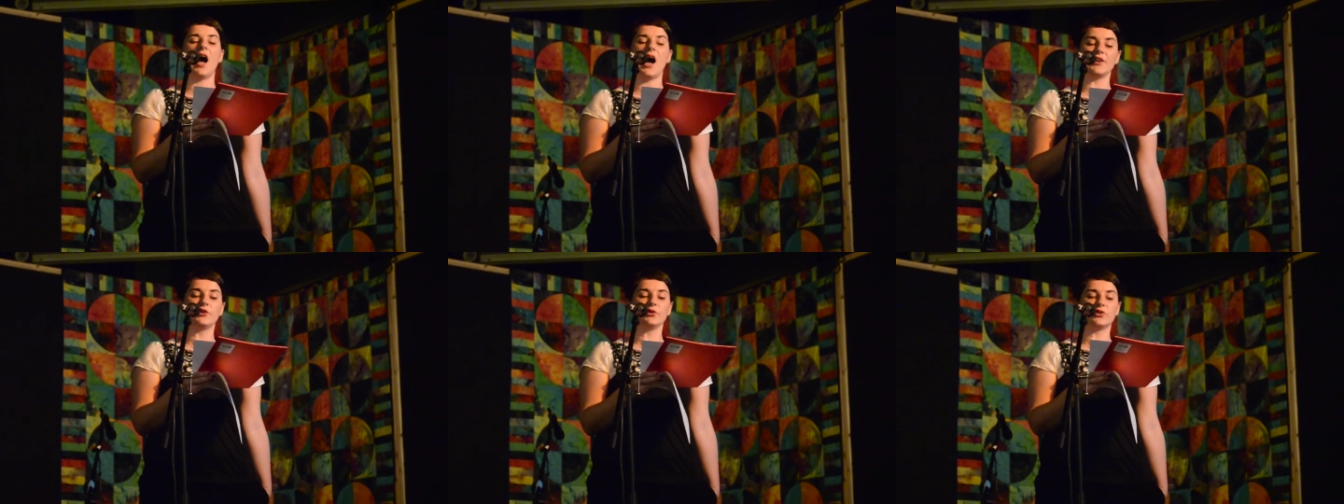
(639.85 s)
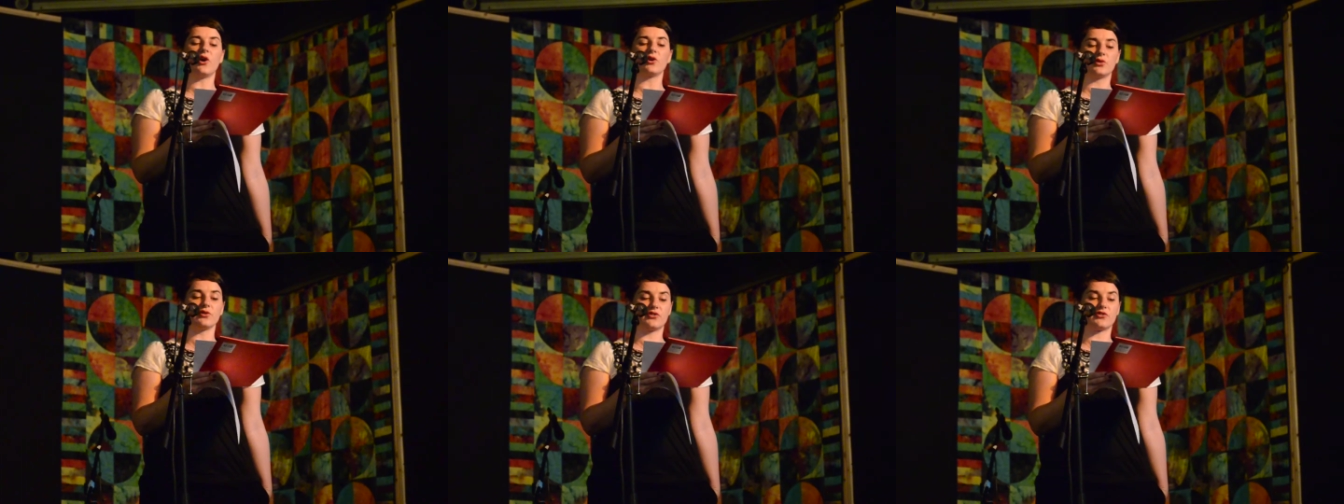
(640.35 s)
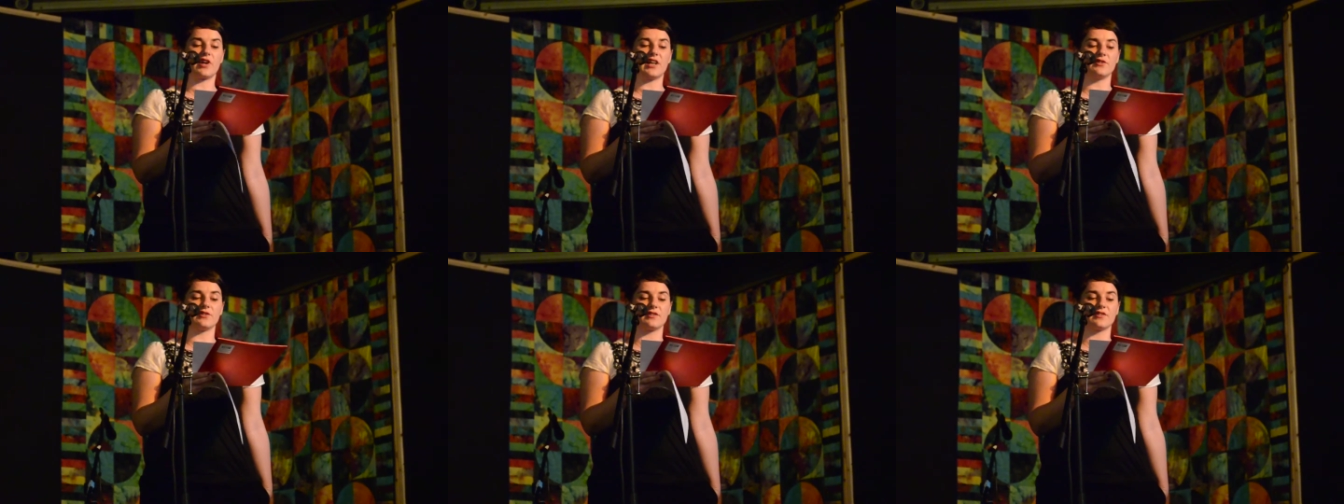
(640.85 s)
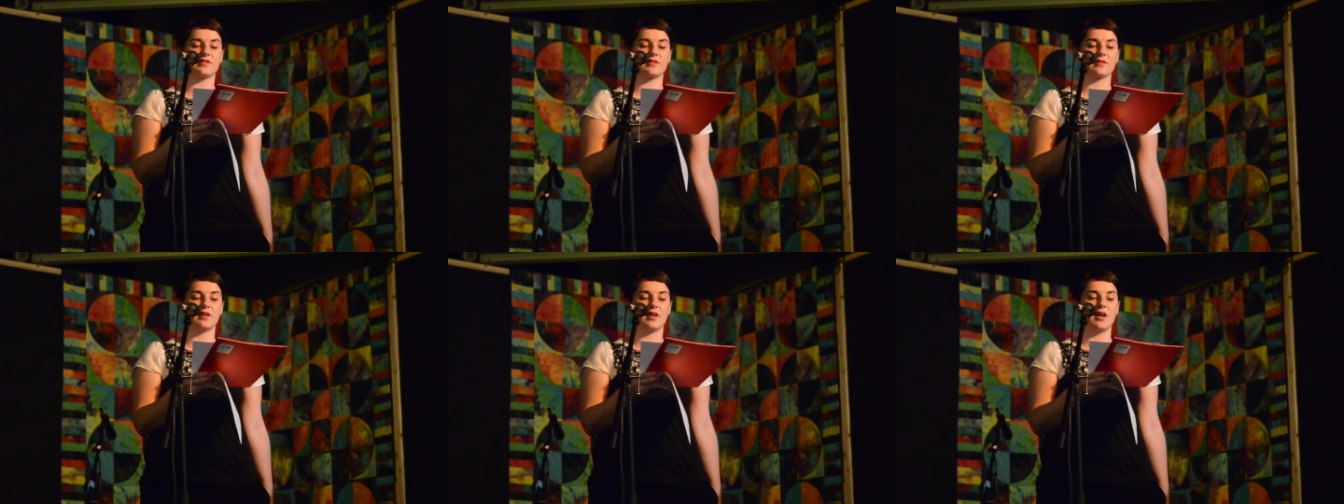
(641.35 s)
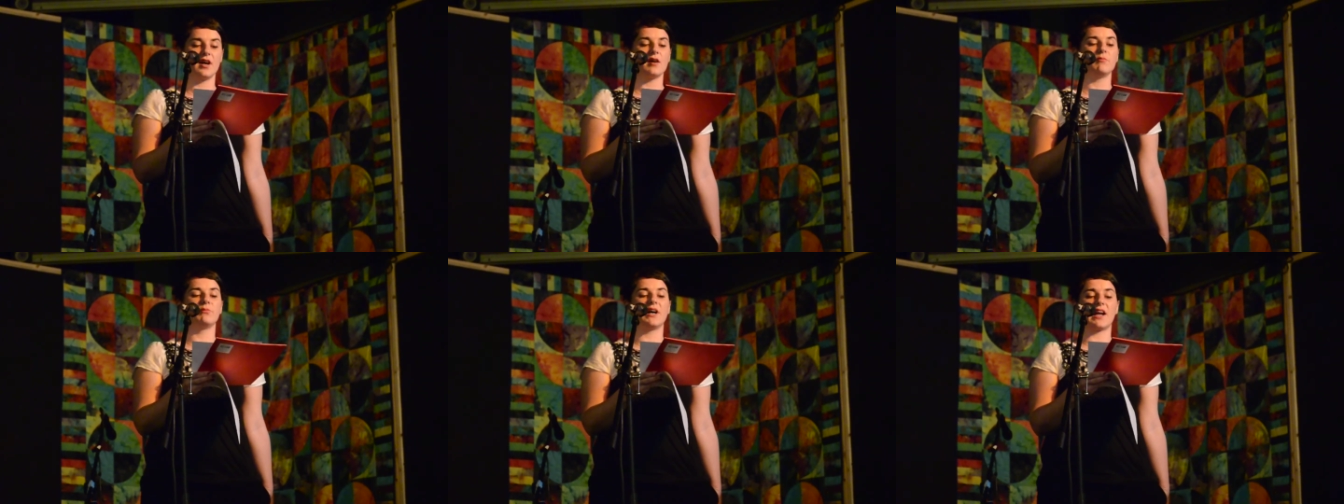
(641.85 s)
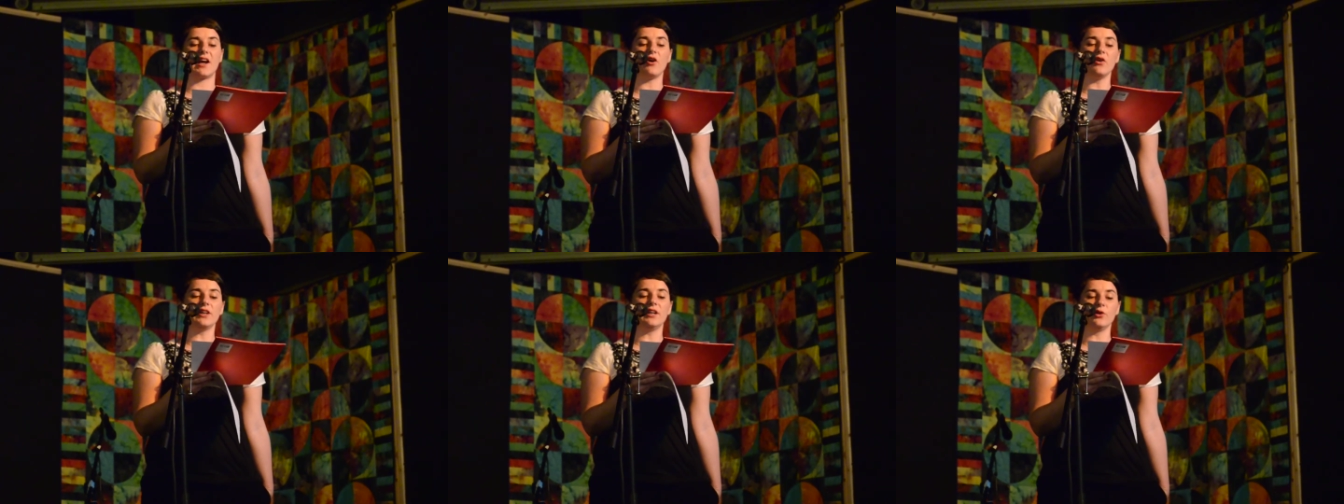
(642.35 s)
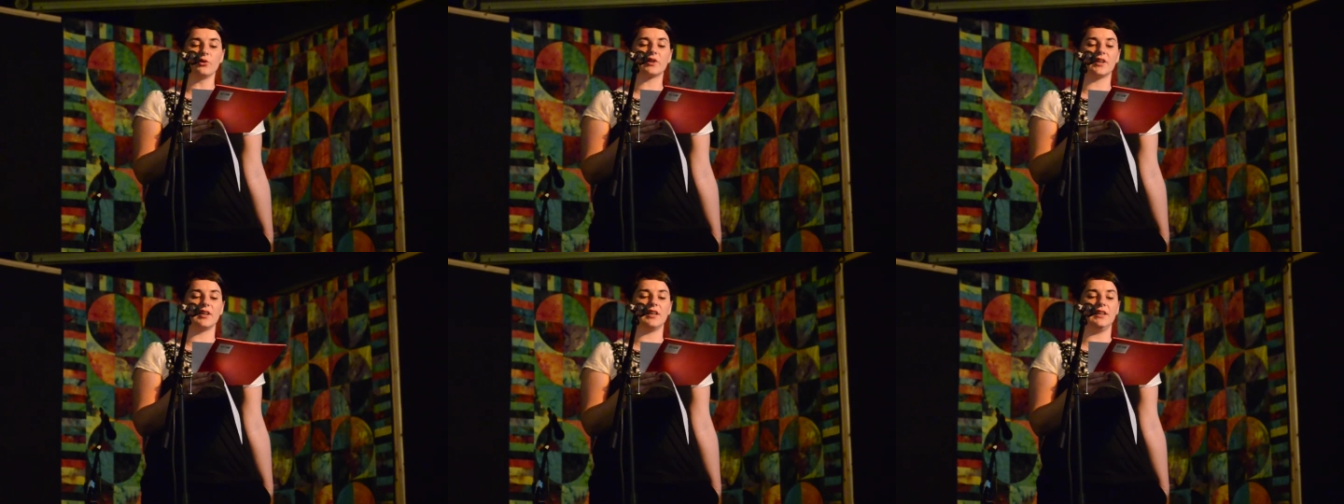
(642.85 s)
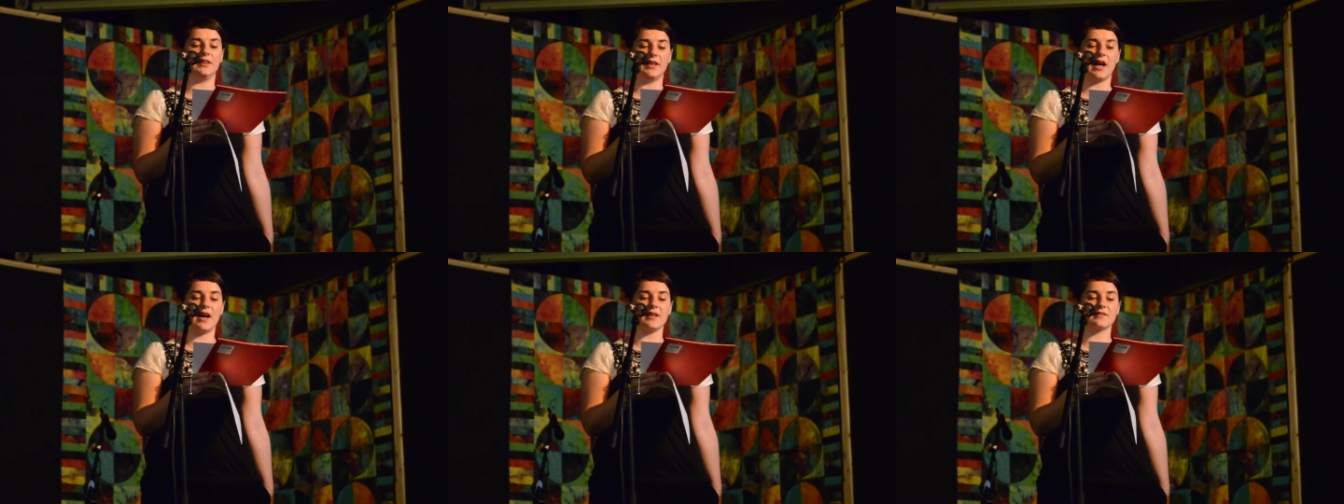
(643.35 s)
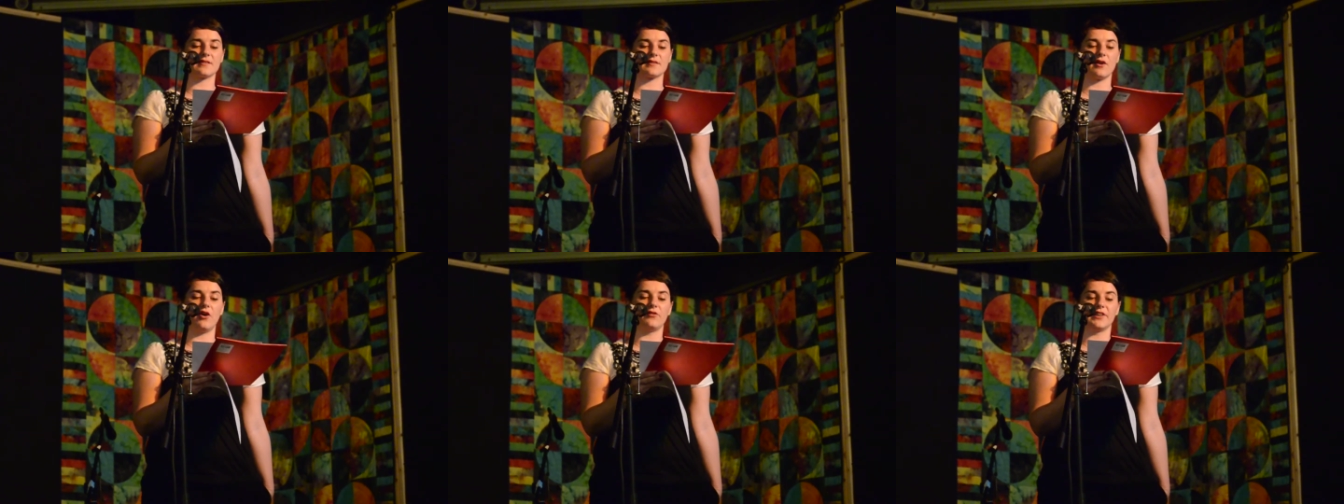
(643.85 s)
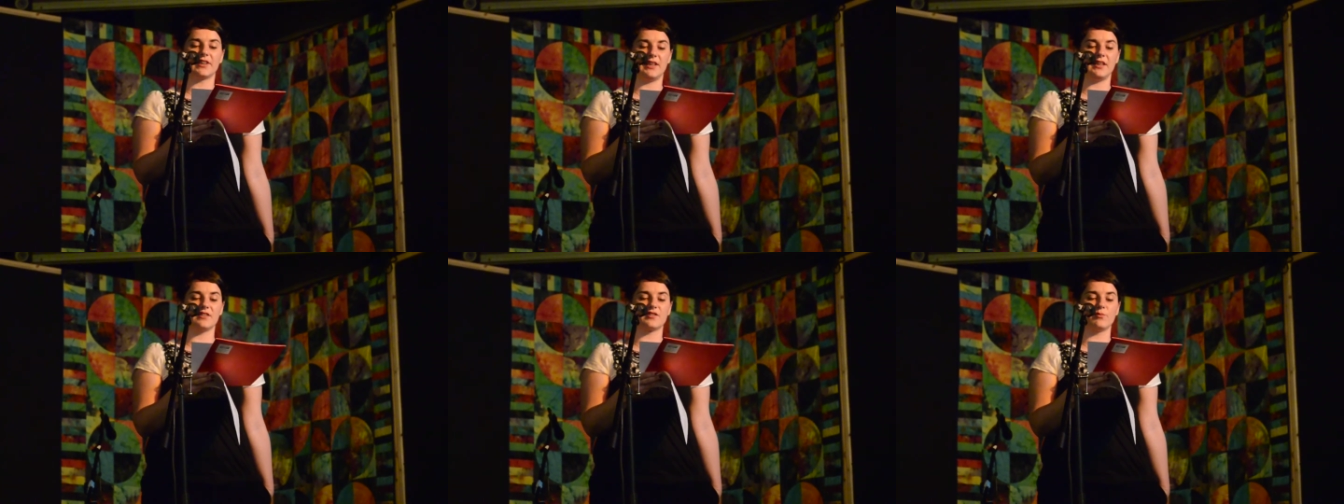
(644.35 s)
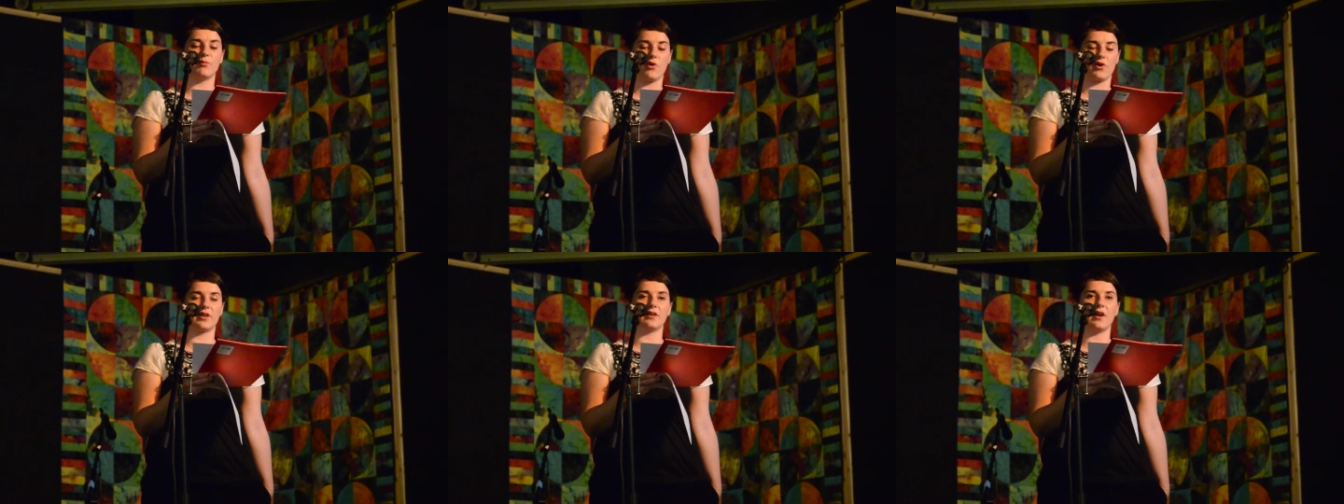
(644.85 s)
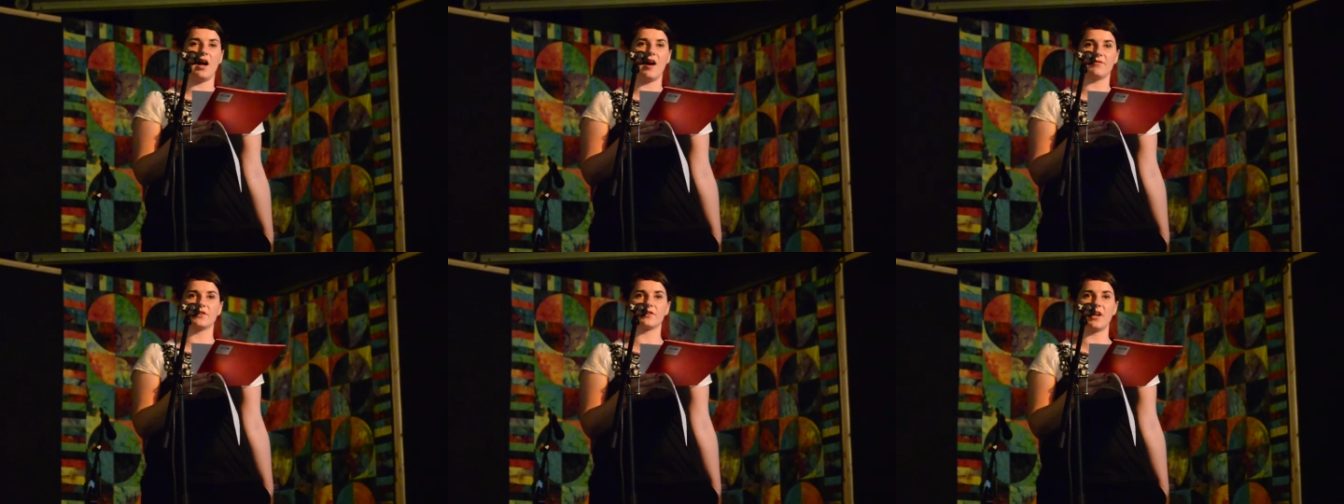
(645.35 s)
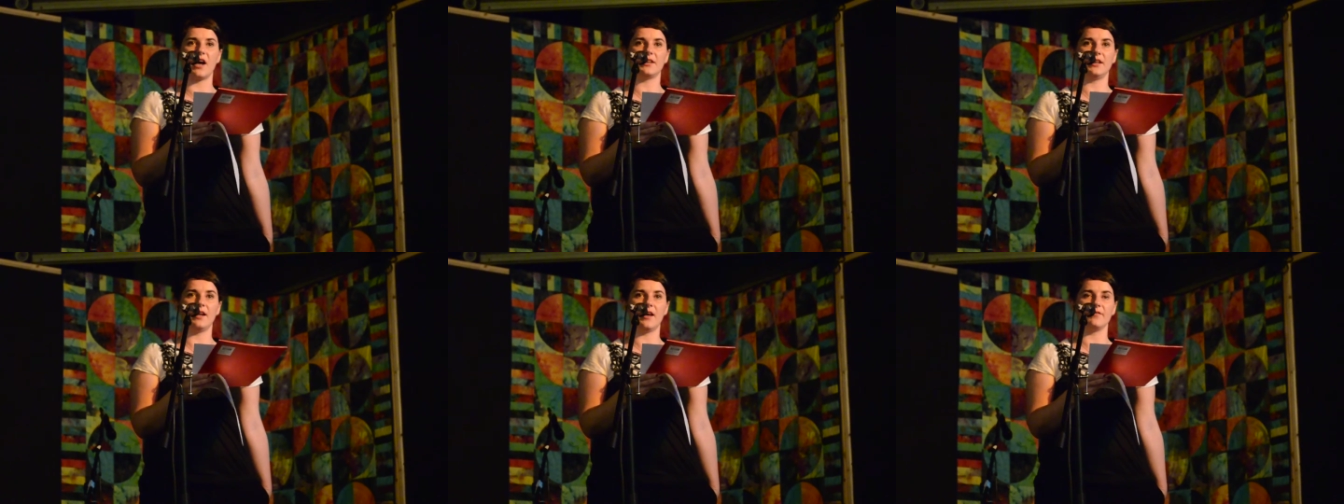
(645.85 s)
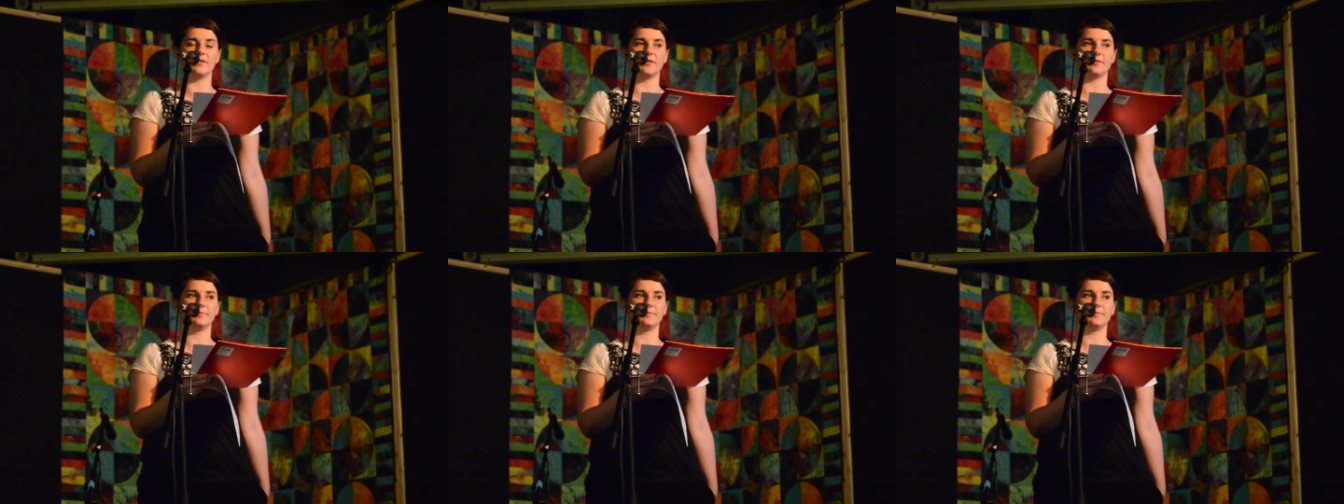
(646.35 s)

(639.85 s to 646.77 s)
I do talk to strangers, but I only look in the eyes of the kids born after 9/11.